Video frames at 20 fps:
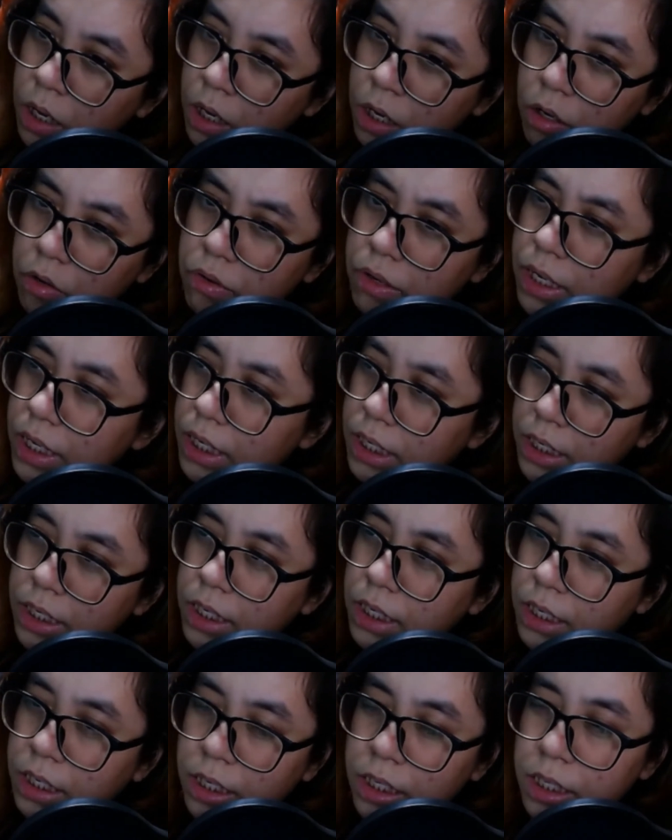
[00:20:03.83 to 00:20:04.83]
look at
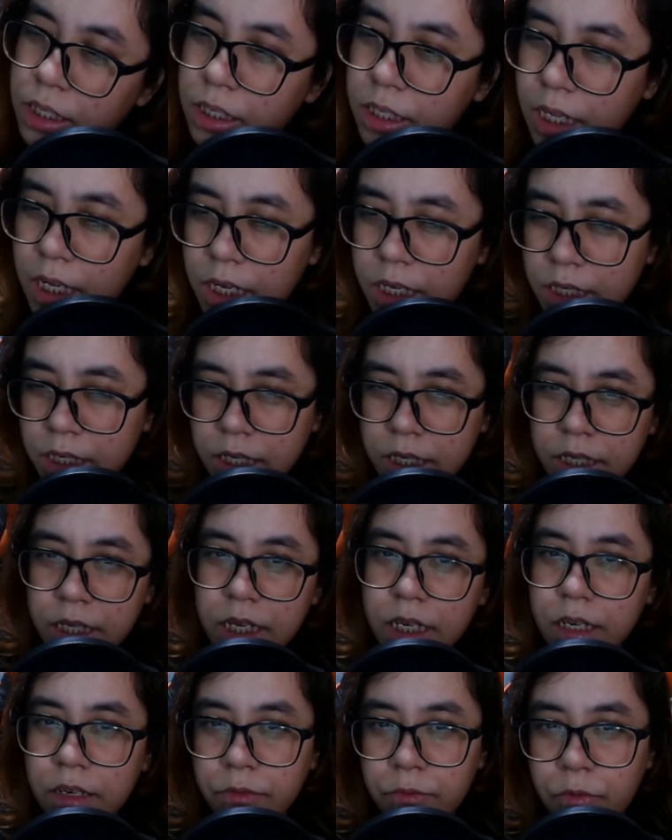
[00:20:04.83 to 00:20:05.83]
his things he
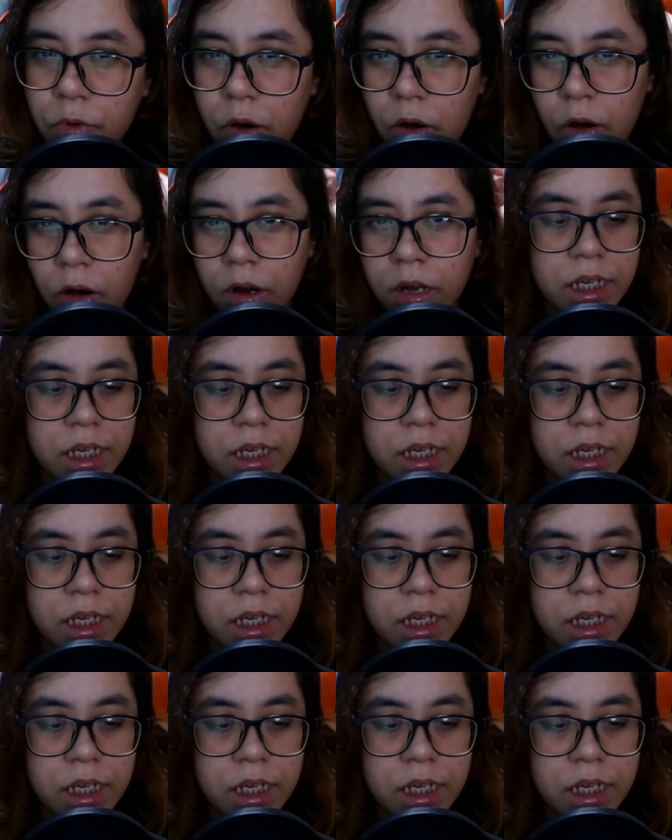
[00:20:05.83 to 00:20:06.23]
did in war.